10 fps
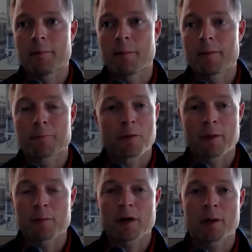For them
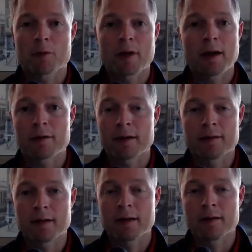to come around
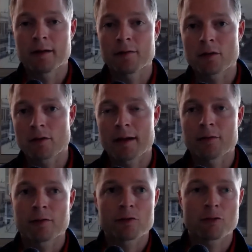and their life
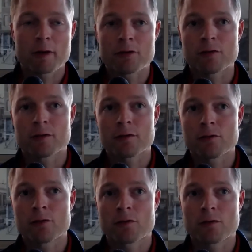situation
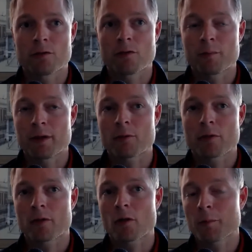to be where
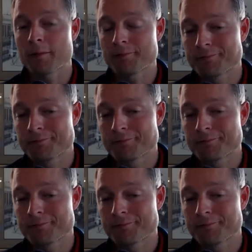they're open.